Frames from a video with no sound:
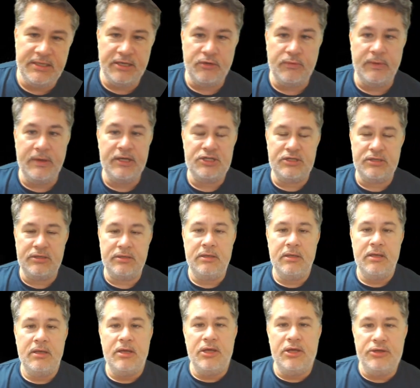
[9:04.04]
Equation
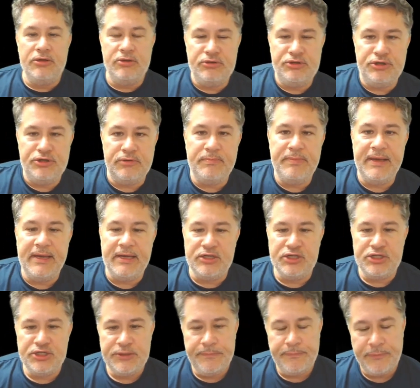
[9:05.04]
YouTube
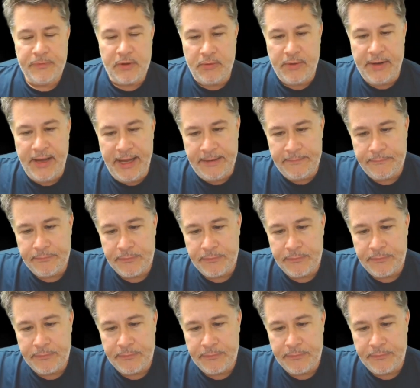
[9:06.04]
page. Okay?